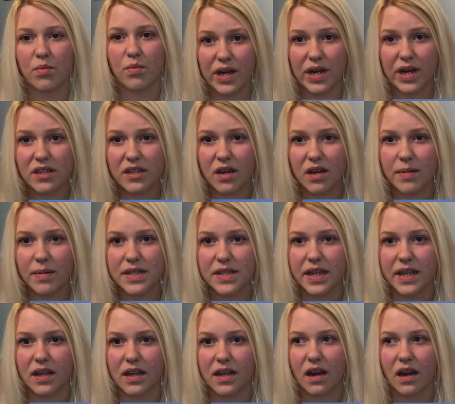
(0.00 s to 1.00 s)

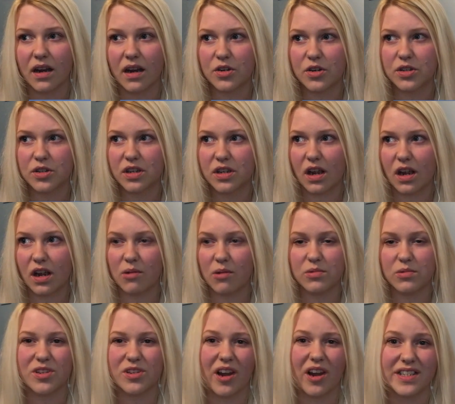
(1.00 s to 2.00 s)
pre-diabetic? I
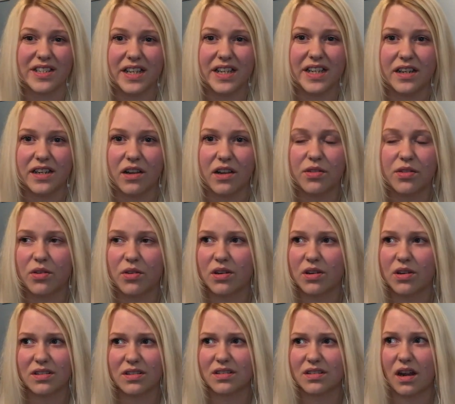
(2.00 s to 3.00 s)
was 19. I
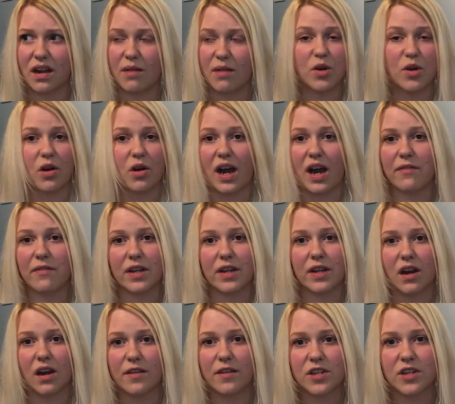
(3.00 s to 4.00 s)
thought, I'm not
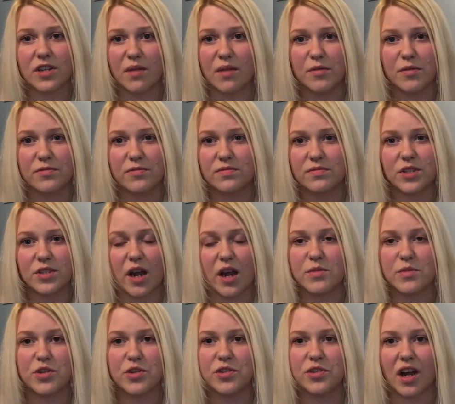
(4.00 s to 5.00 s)
having a lifetime of
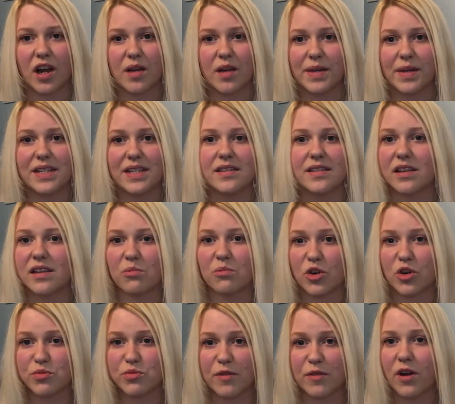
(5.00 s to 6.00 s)
type 2 diabetes. I'd
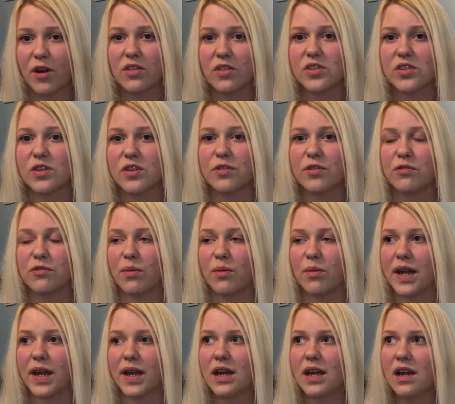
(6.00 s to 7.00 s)
watched my father suffer
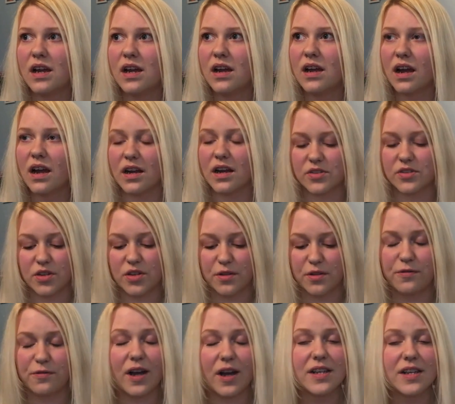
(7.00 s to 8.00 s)
from it. And so
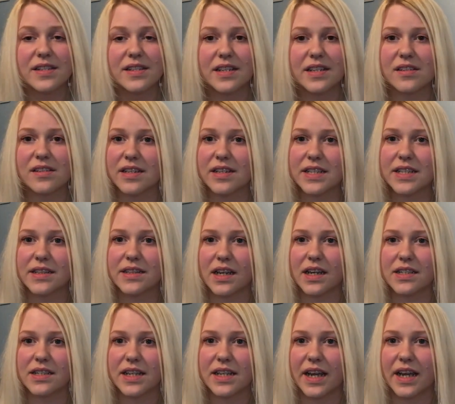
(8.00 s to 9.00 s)
the first things I did
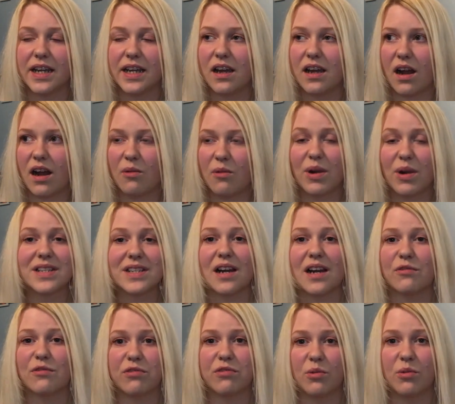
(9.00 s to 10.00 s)
that day, I went
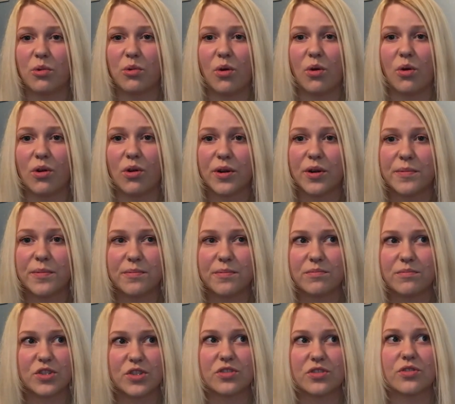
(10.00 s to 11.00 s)
out for a walk.
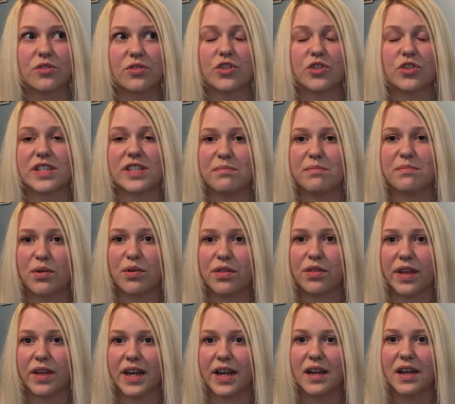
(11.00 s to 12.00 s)
Such a simple
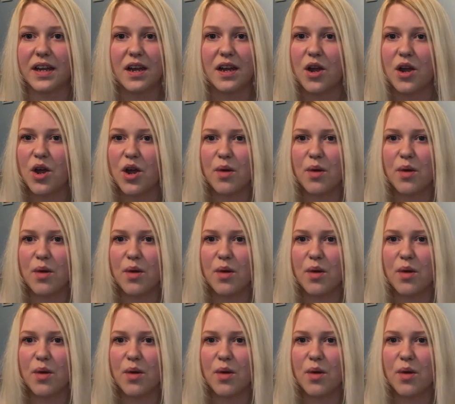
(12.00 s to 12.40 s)
thing,